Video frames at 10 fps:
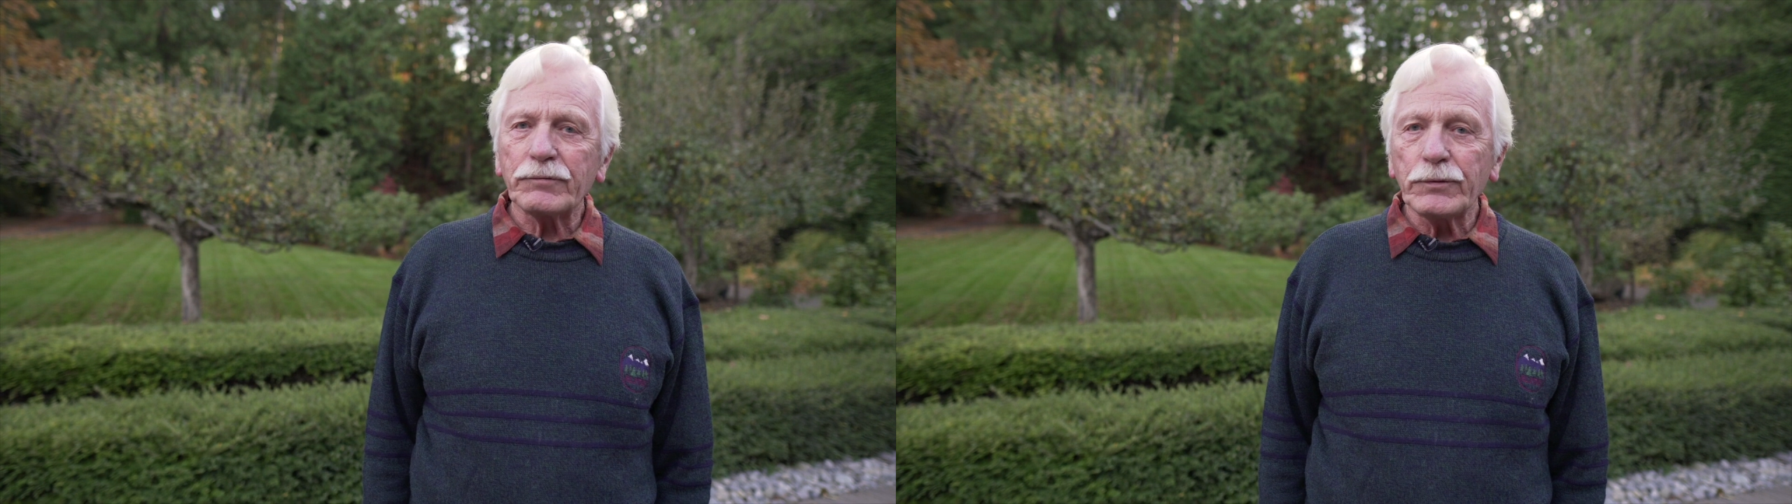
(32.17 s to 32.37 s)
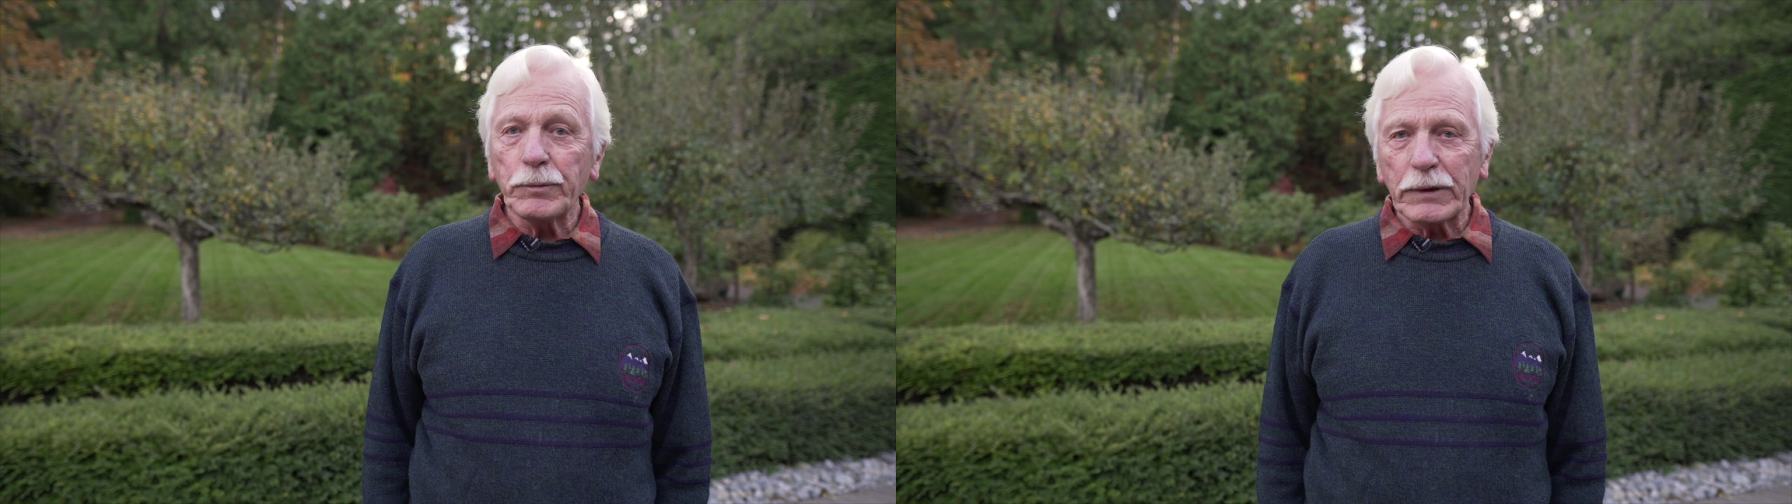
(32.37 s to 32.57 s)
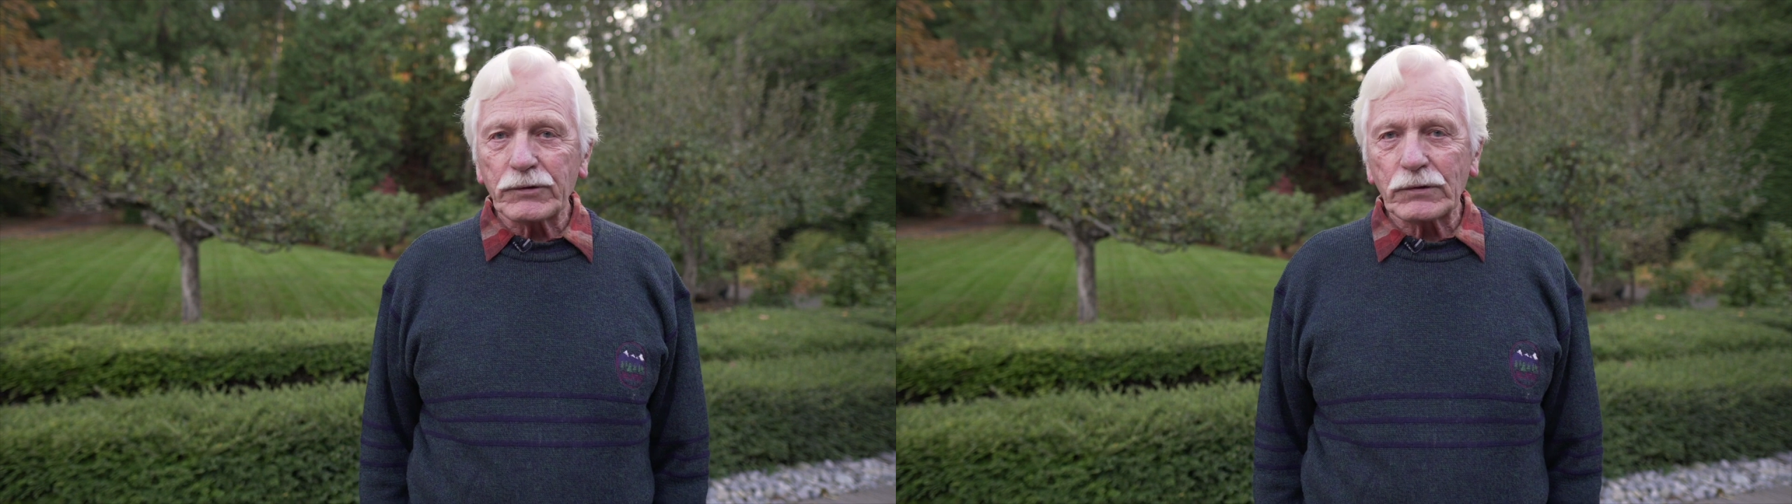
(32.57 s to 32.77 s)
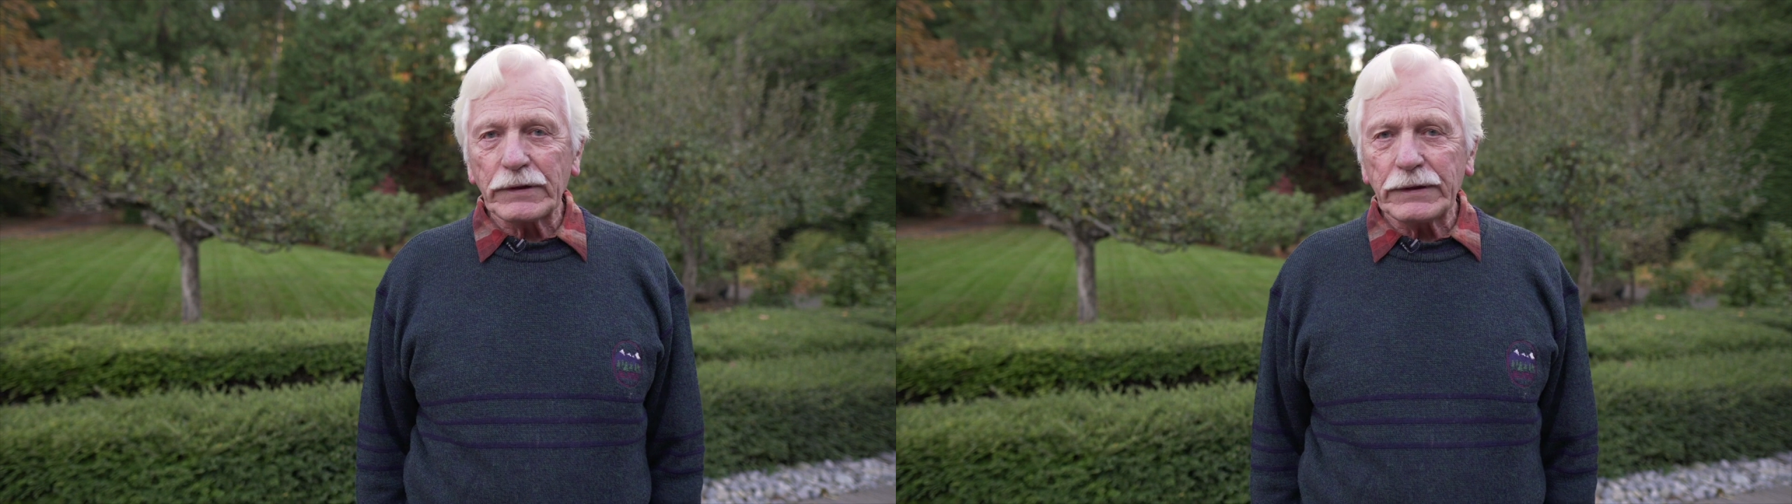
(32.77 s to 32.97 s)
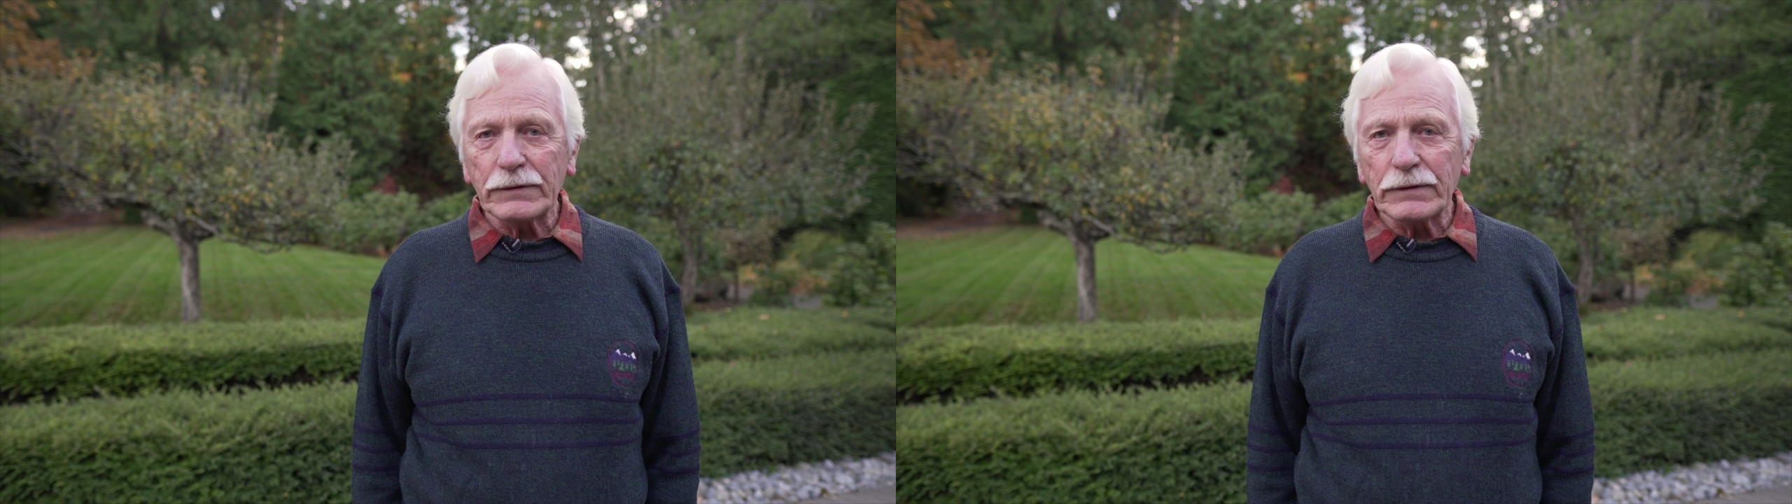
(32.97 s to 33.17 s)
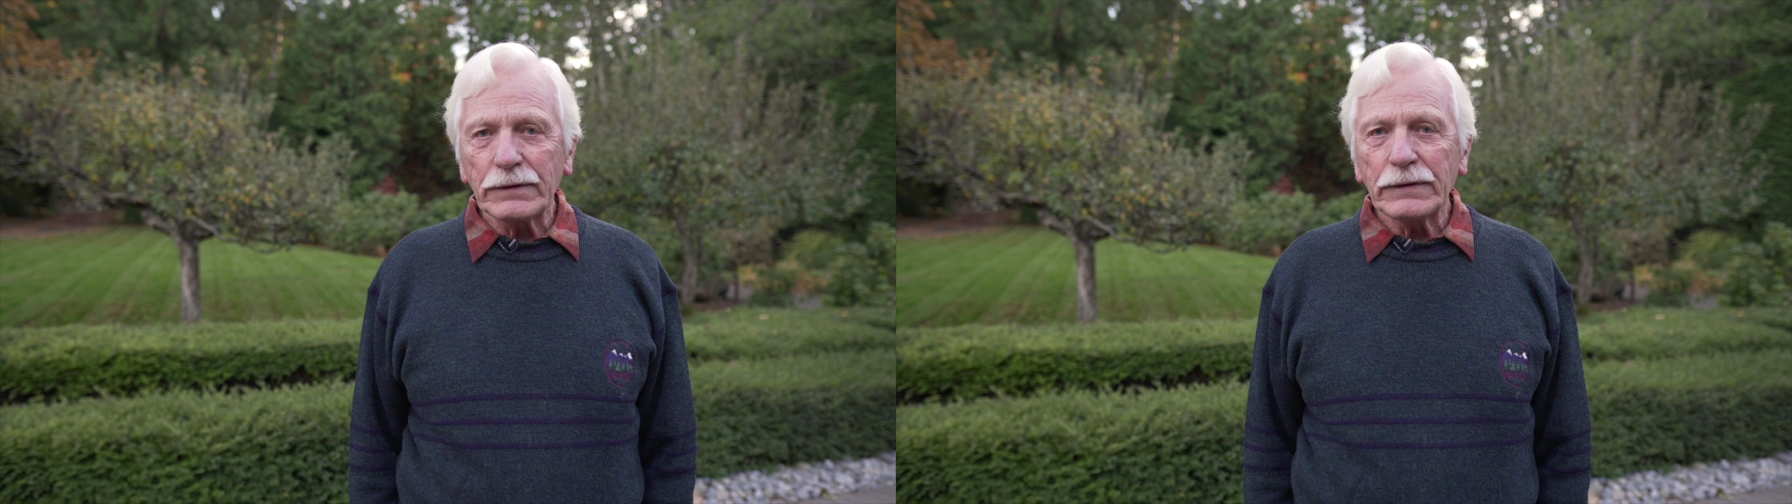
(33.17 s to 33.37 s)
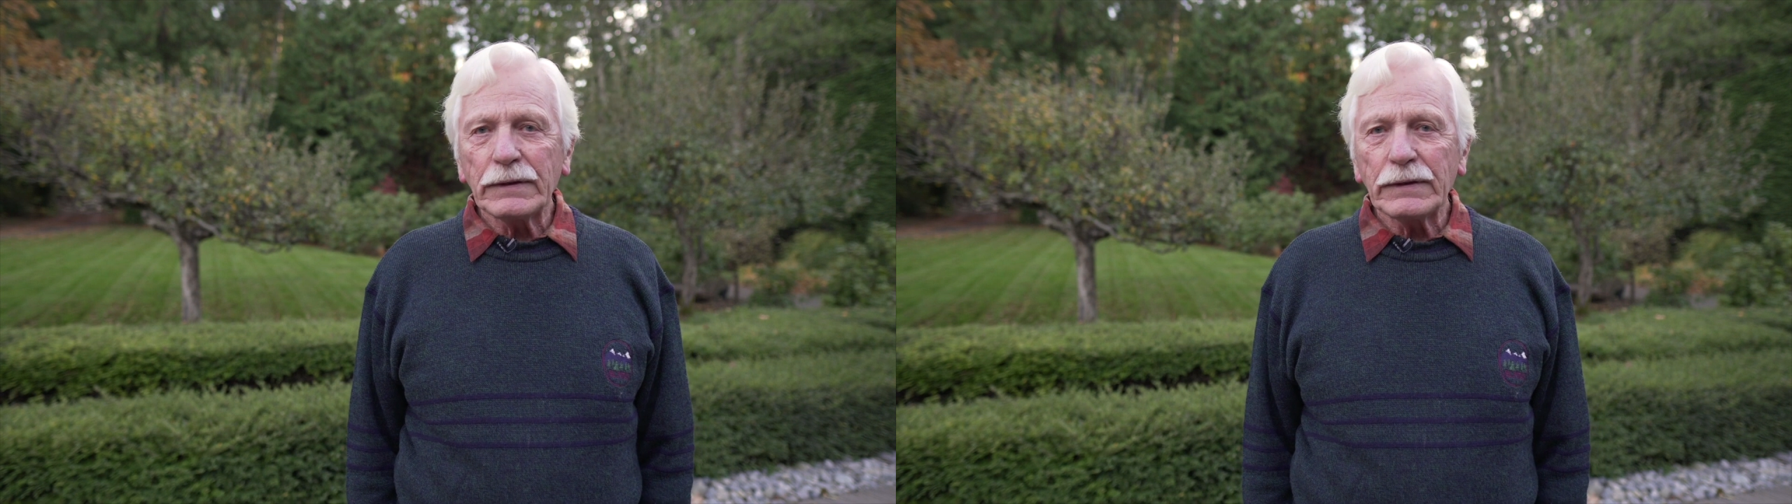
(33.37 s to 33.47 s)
a few months later,